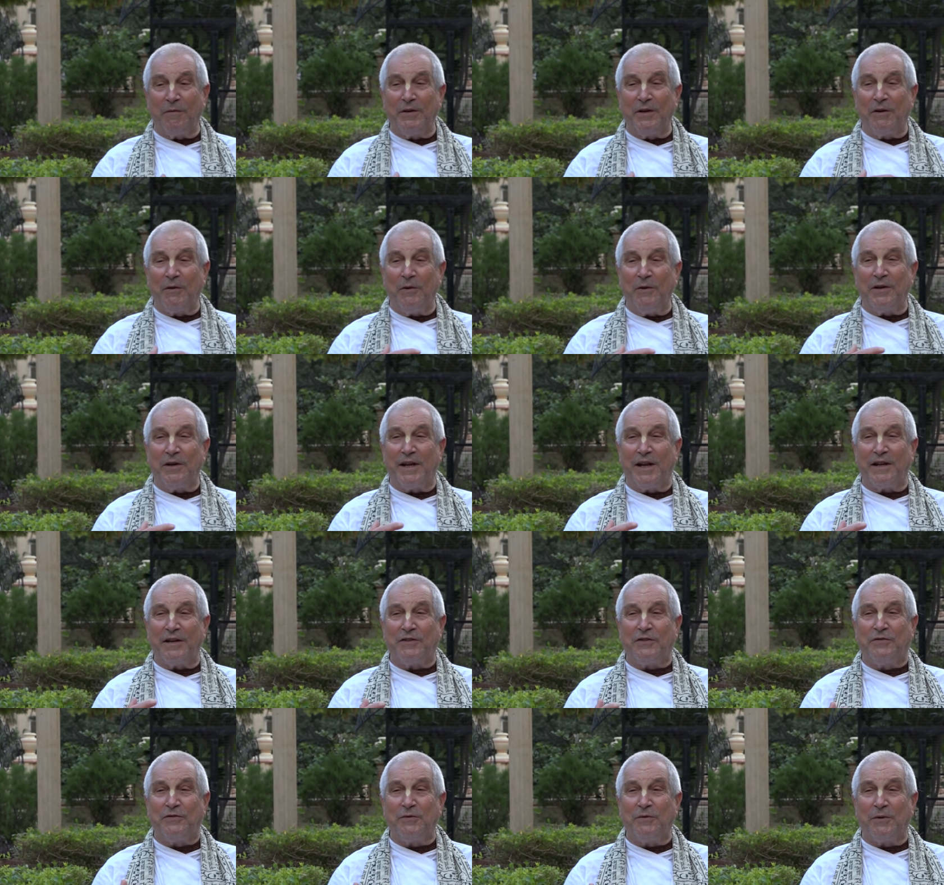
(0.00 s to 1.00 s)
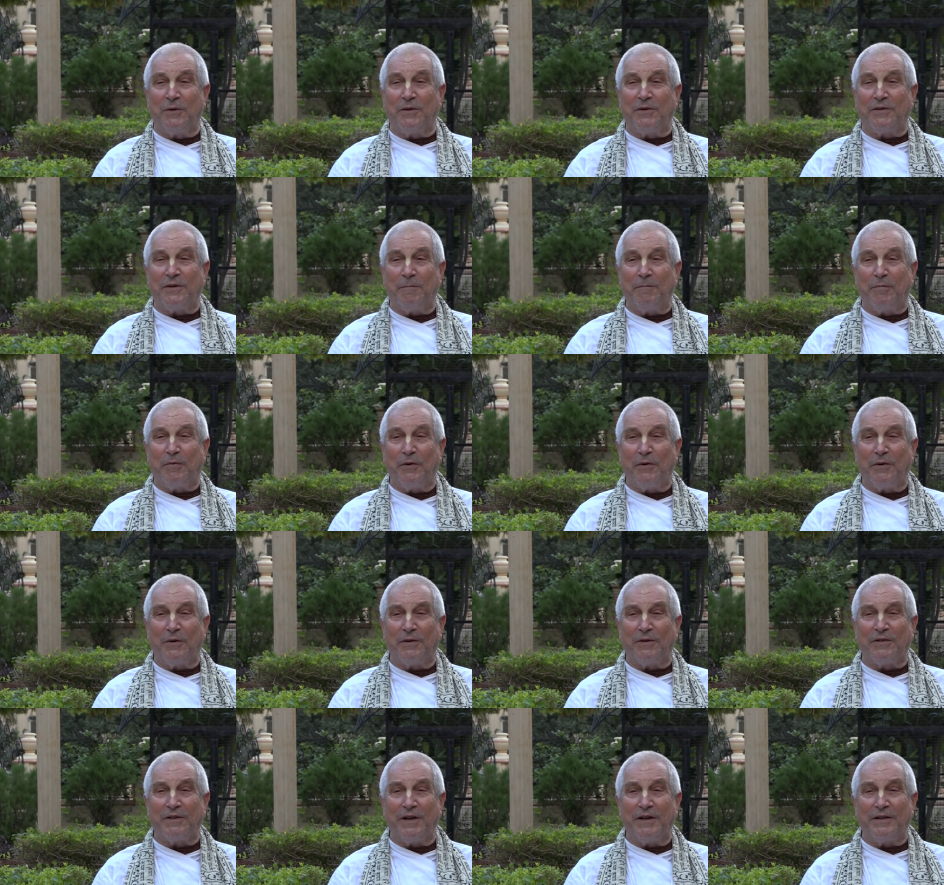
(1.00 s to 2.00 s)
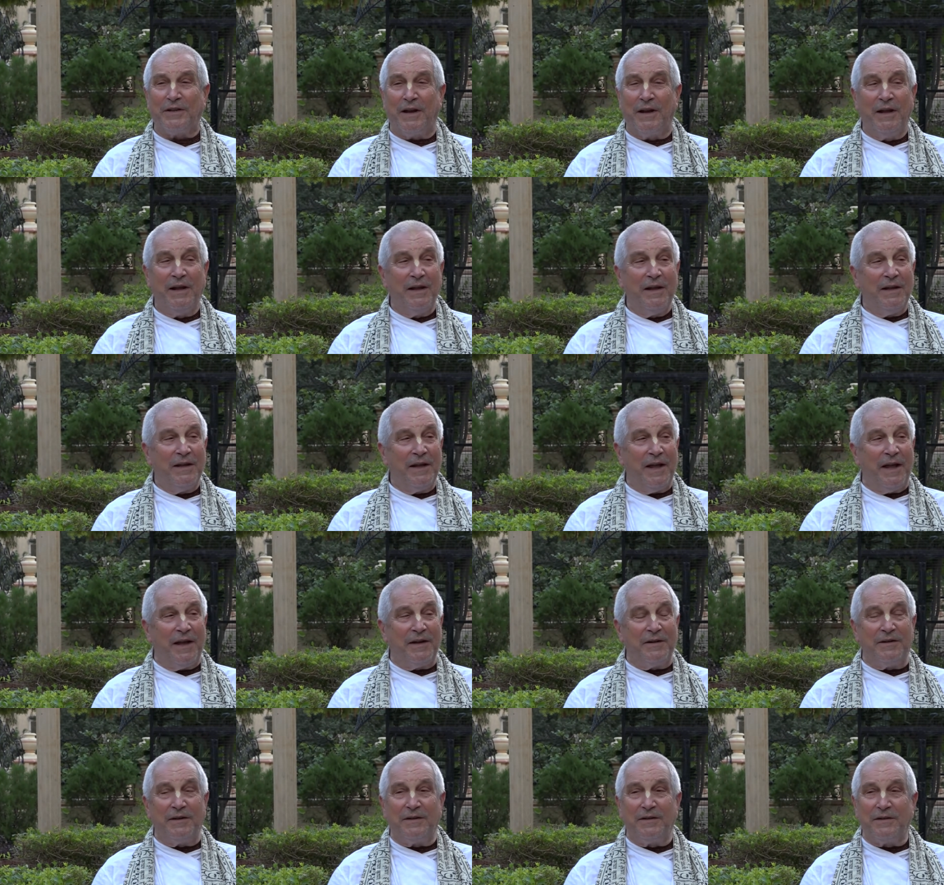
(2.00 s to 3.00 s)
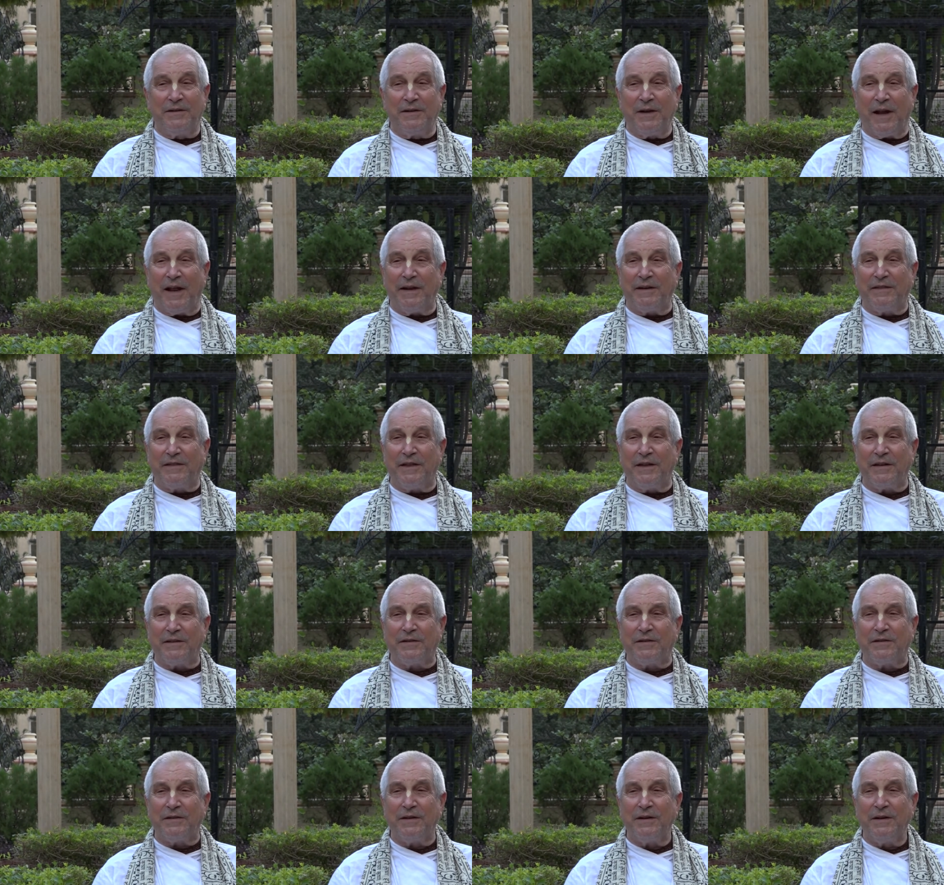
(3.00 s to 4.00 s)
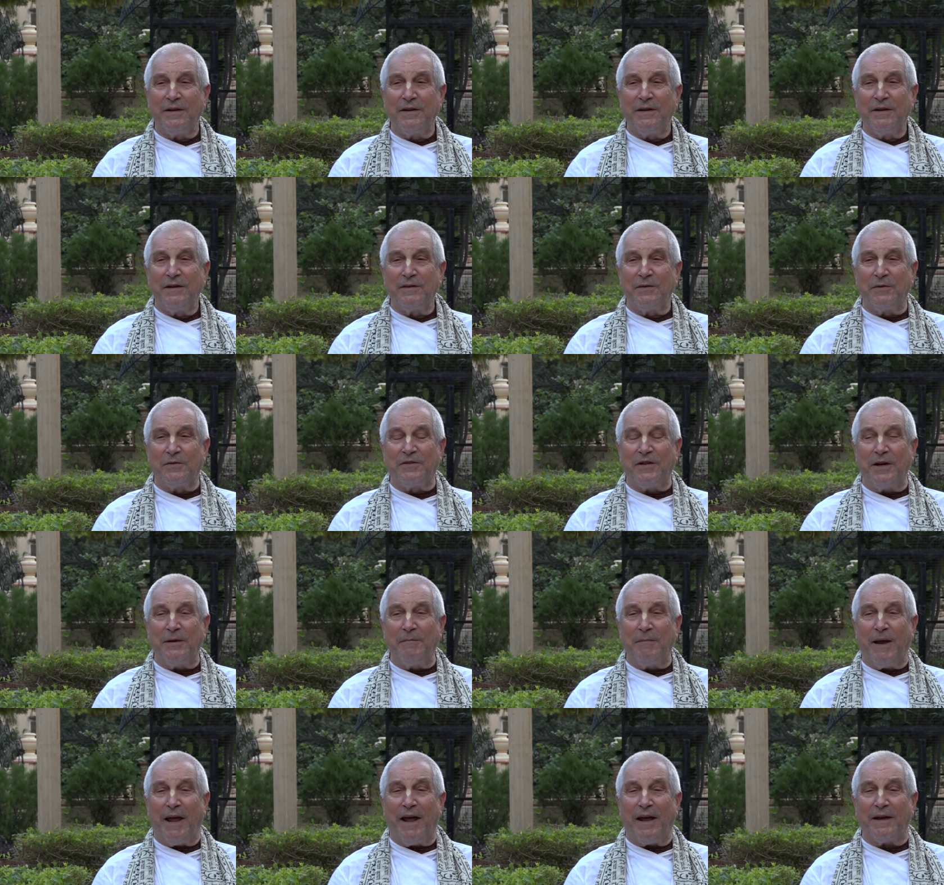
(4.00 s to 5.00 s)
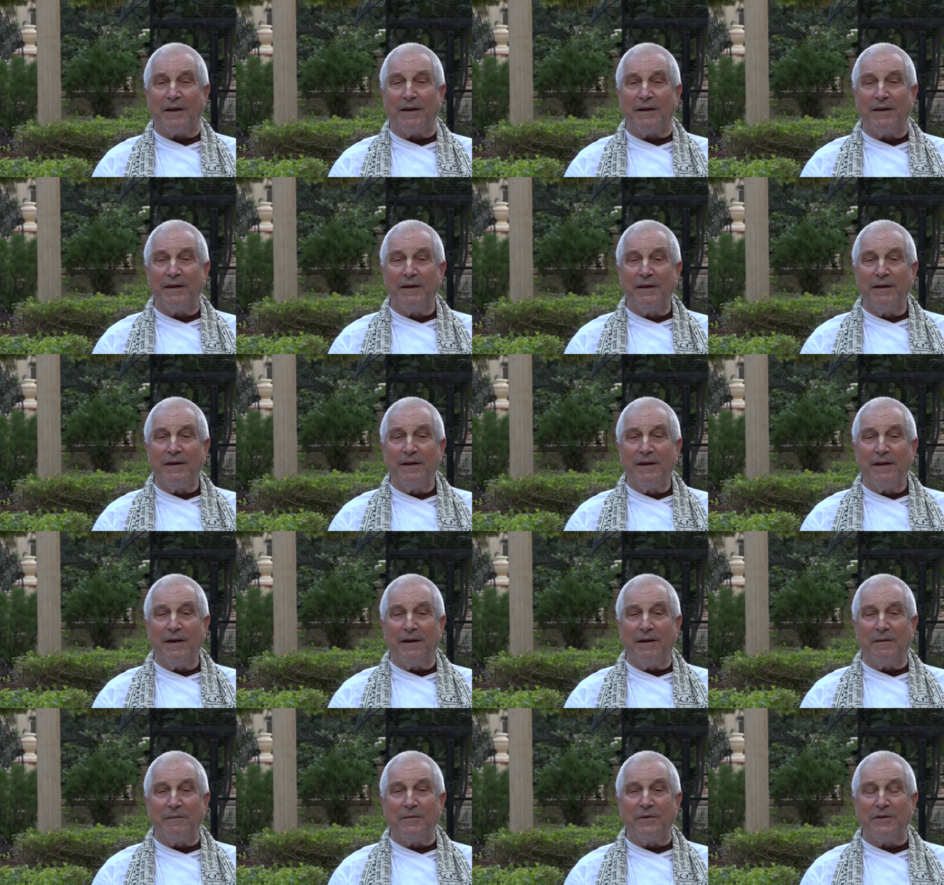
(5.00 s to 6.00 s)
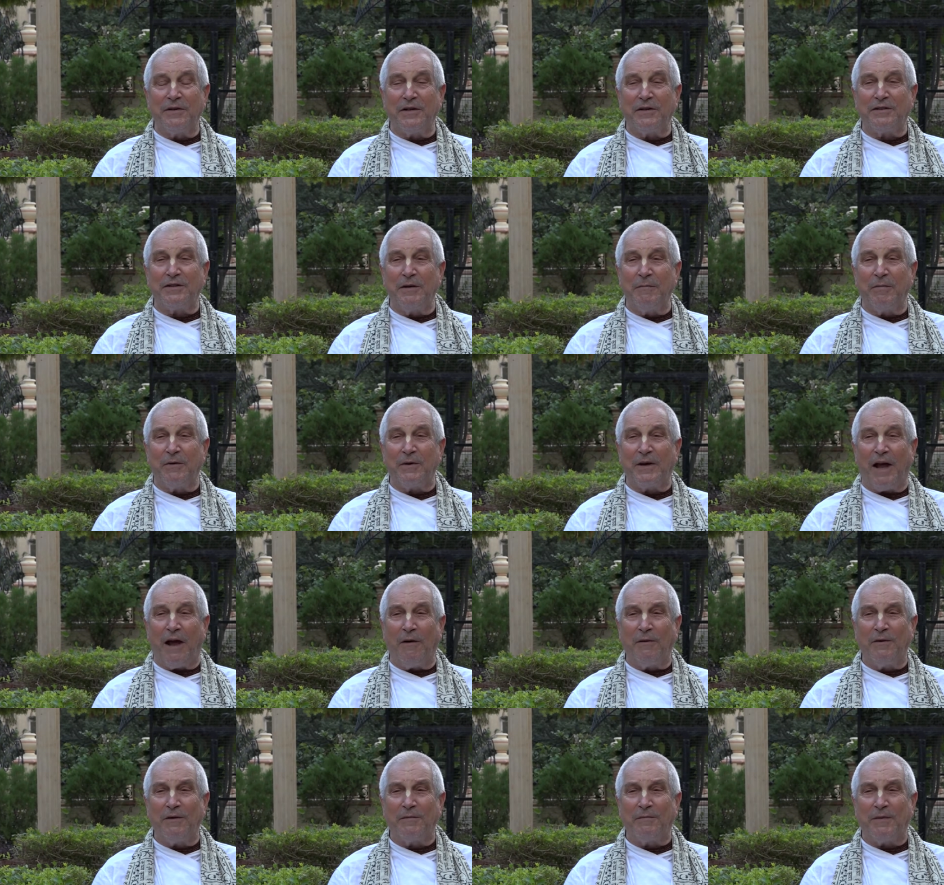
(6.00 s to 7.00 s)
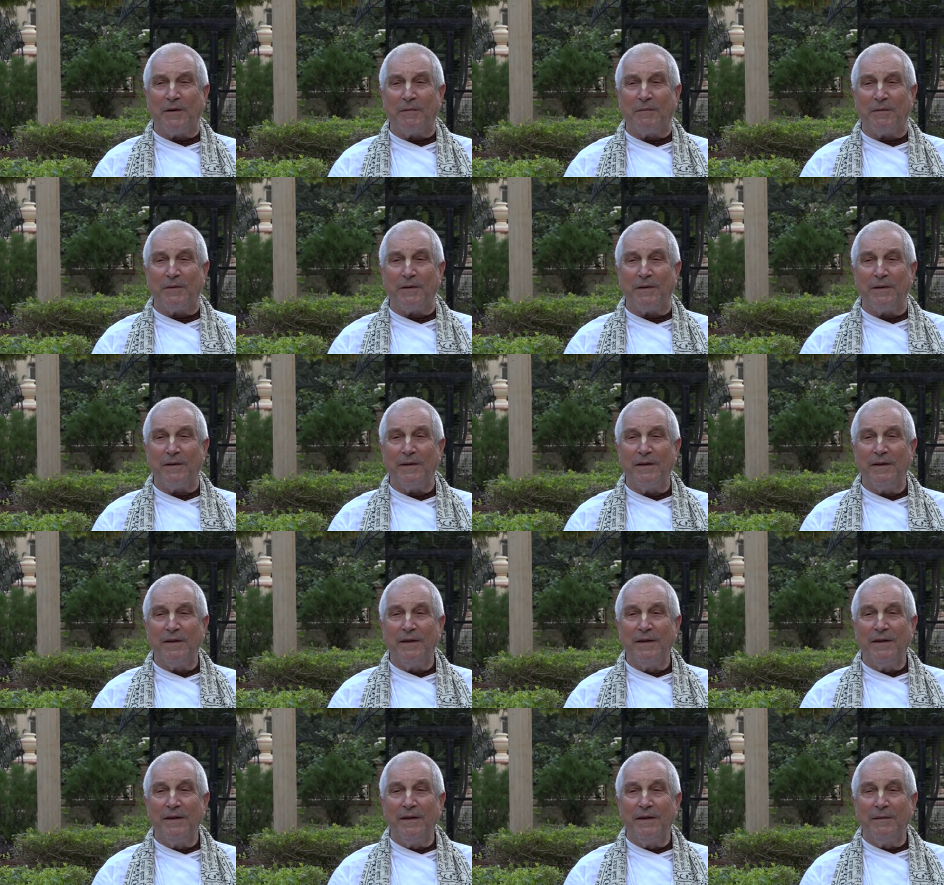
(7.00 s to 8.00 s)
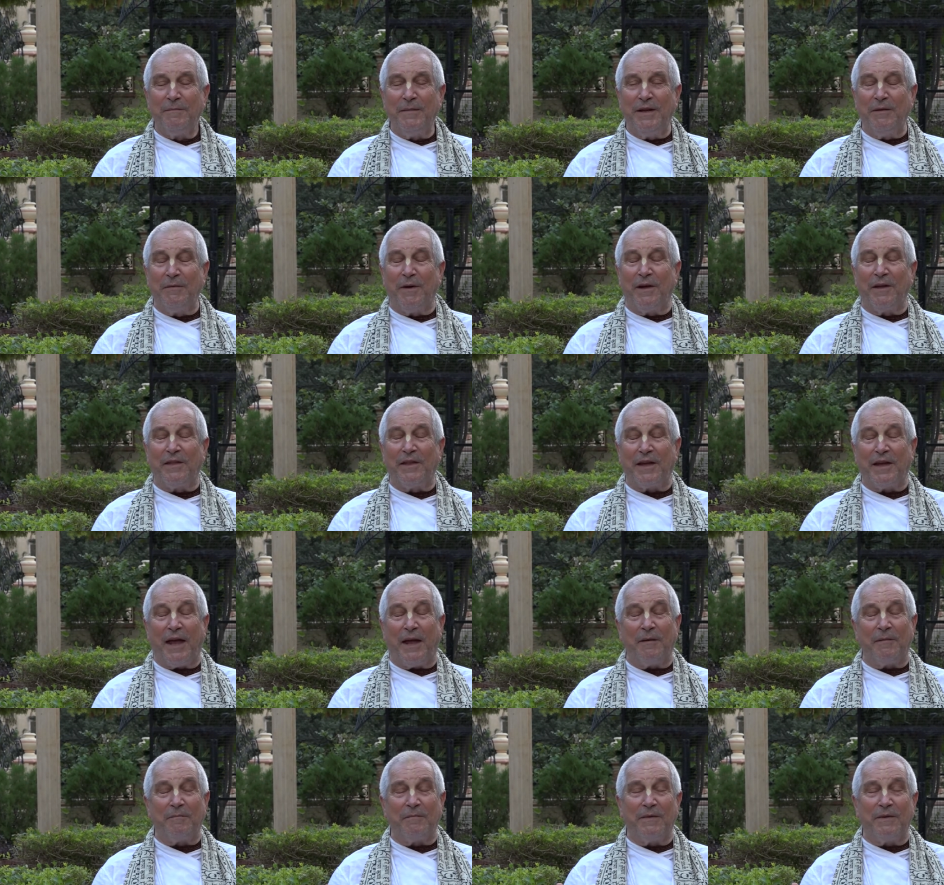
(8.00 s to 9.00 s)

we going to get jewels and pearls and like this to send back? We're just simple coward people. Meanwhile, the